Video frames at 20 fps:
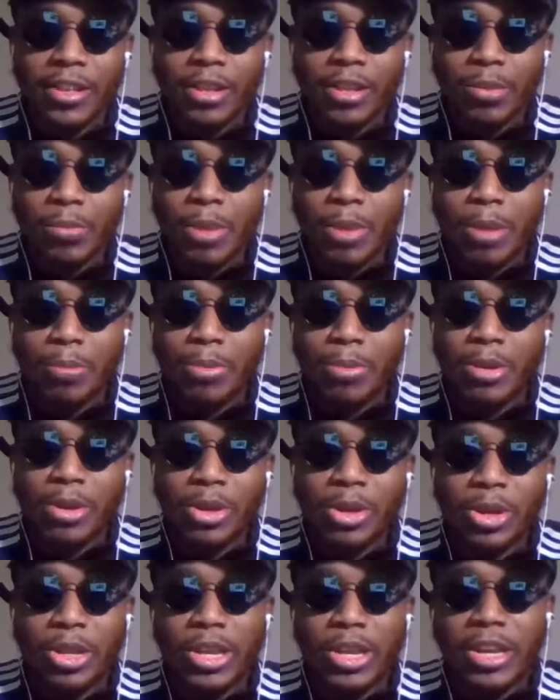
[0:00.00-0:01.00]

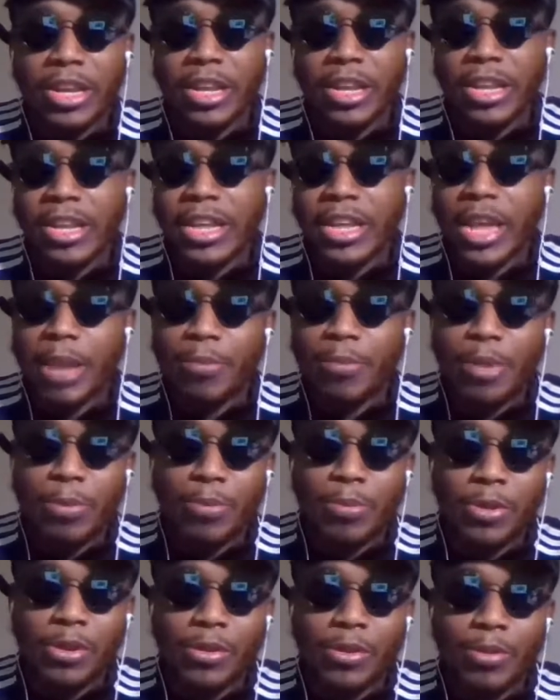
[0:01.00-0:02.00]
Remember, he came
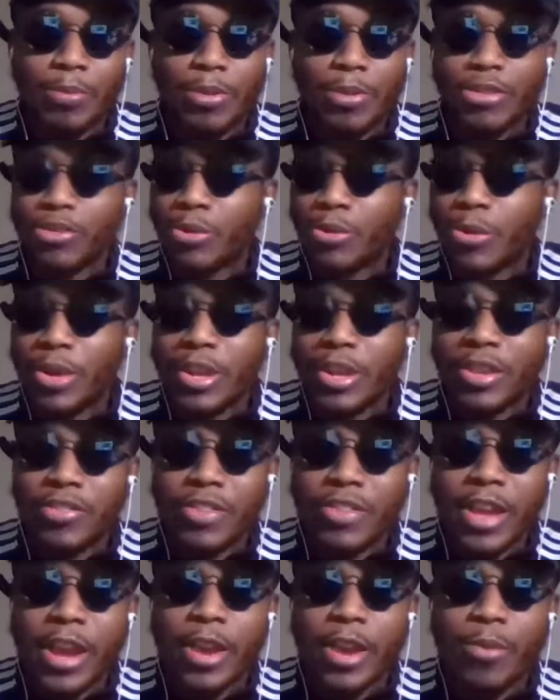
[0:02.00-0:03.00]
up a little bit short
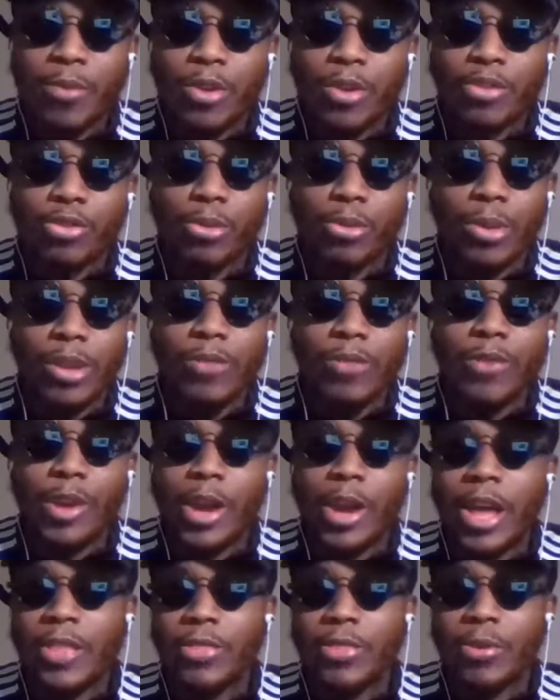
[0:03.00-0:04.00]
against Gary Russell,
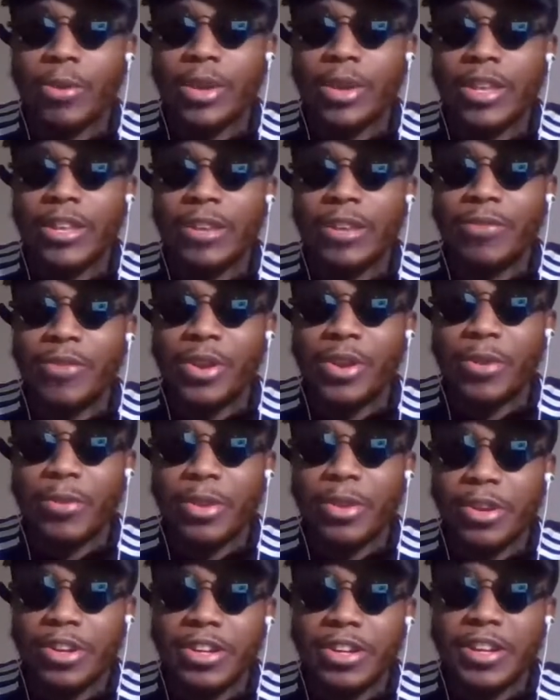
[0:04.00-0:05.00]
even though I thought he did
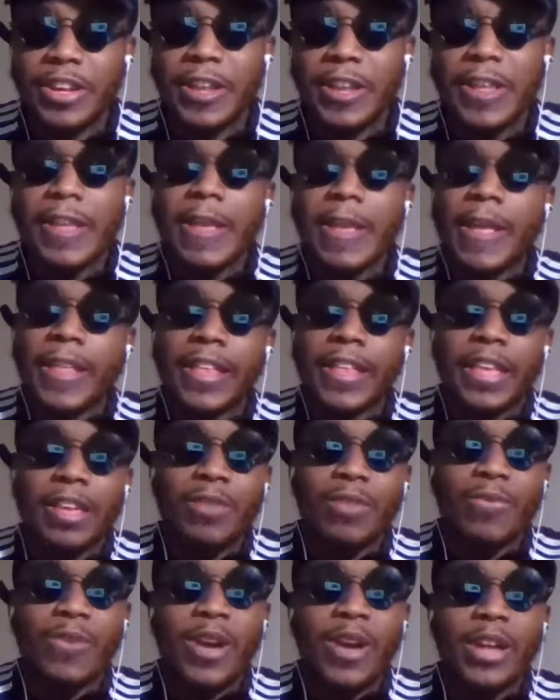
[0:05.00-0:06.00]
very good. And then
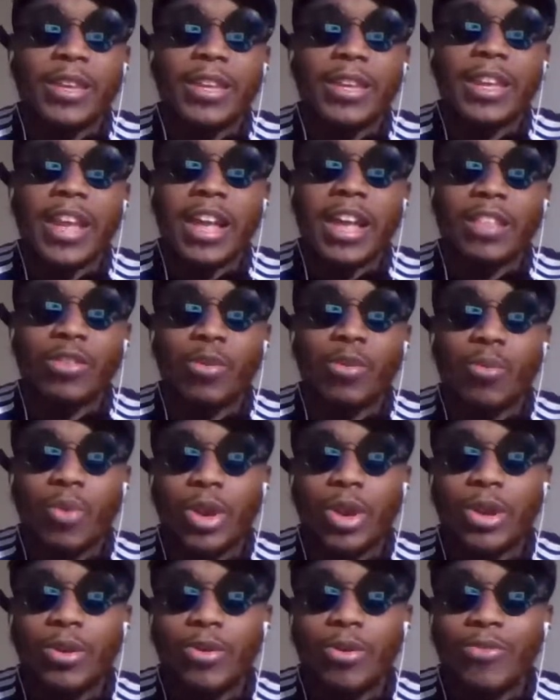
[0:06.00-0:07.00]
he finally got the
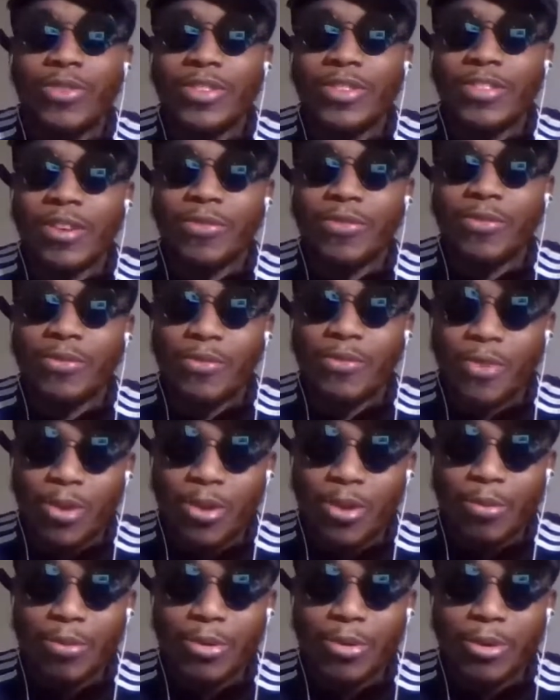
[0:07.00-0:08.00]
win over Tevin
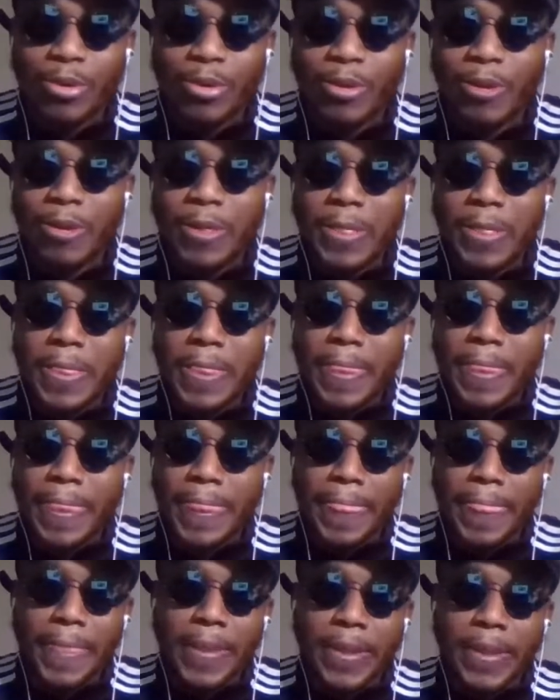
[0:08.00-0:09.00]
Farmer
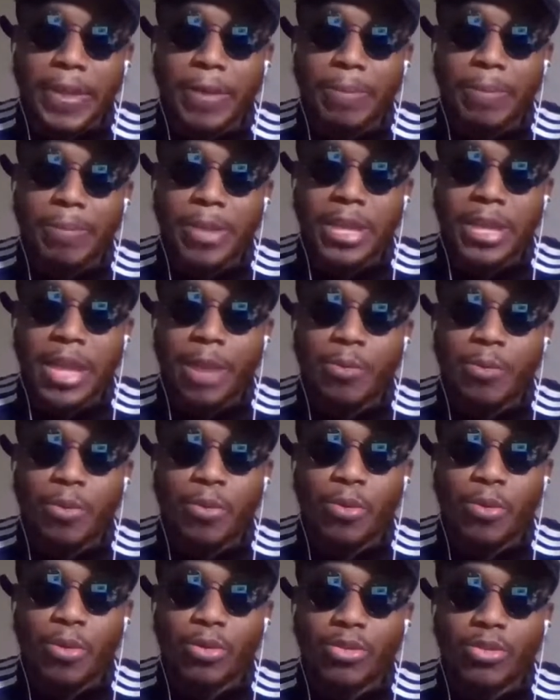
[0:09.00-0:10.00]
and became
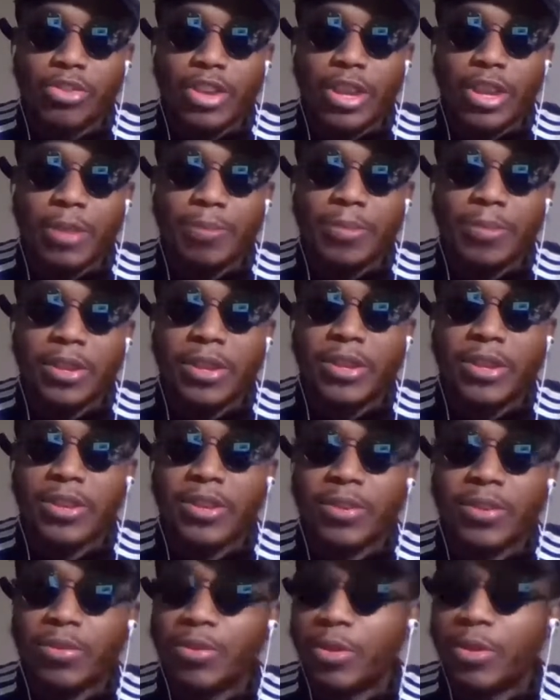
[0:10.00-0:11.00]
a world
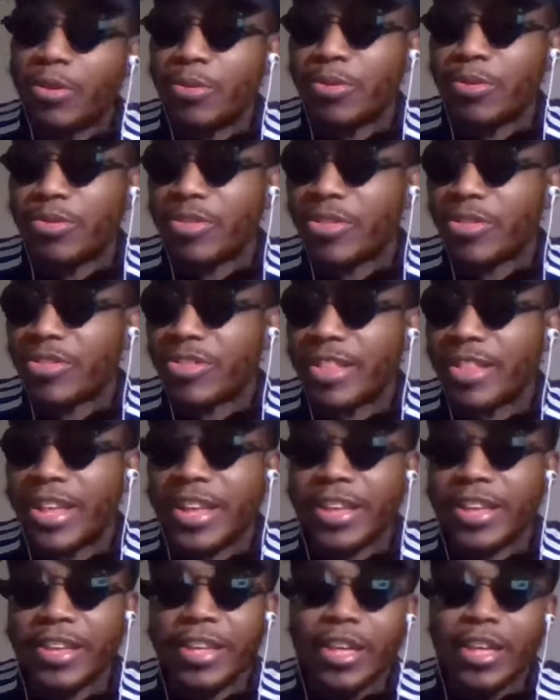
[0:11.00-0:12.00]
champion. You know, it's just
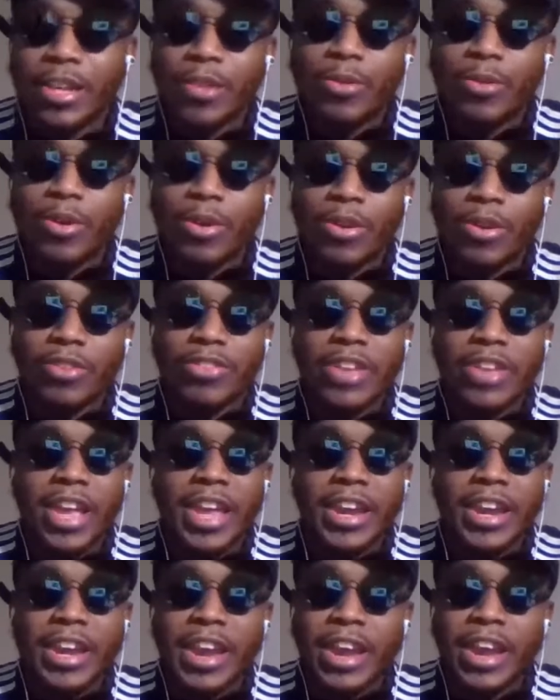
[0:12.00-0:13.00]
like, you know, because he
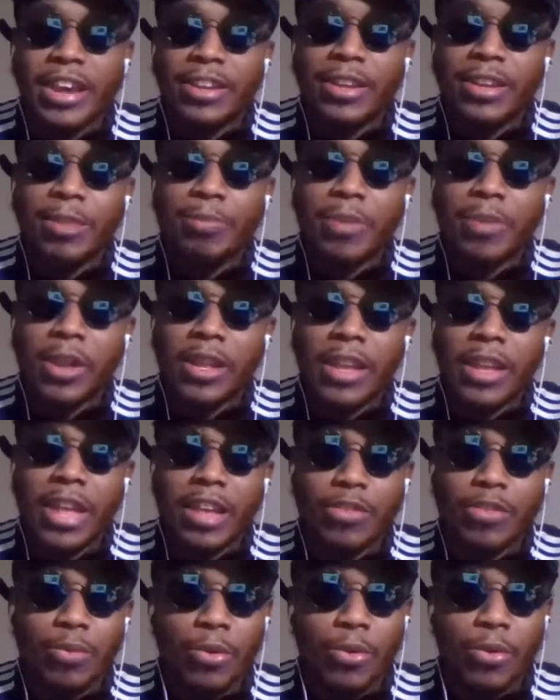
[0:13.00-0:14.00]
had that Olympic
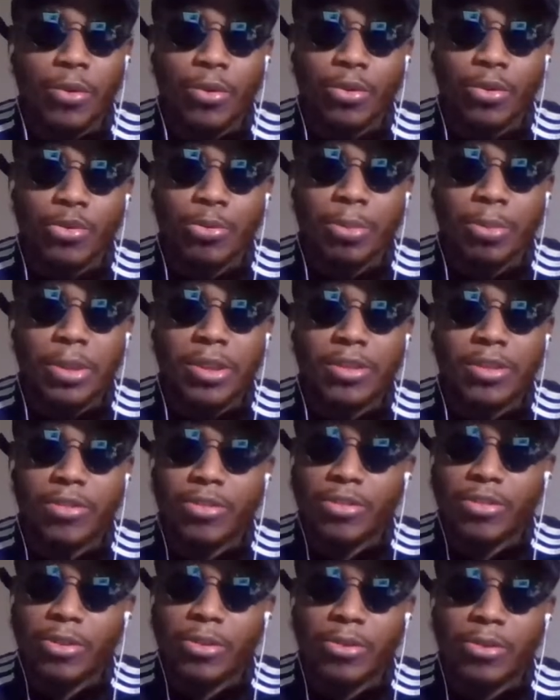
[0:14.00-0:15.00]
class with Earl
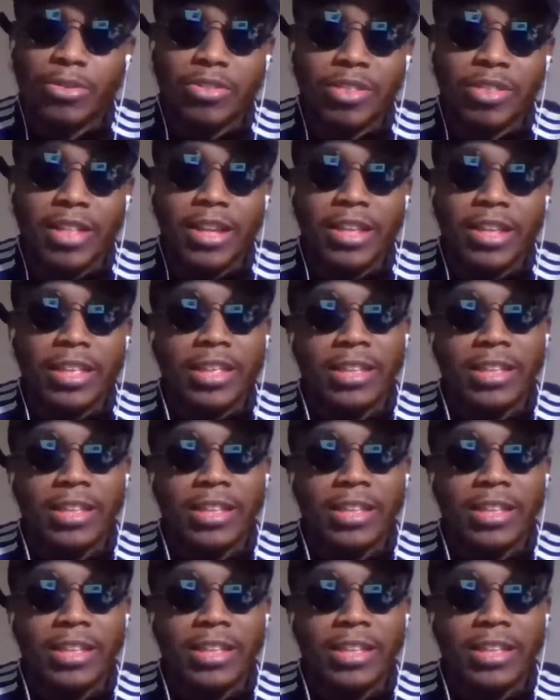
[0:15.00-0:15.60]
Spence. So it's like,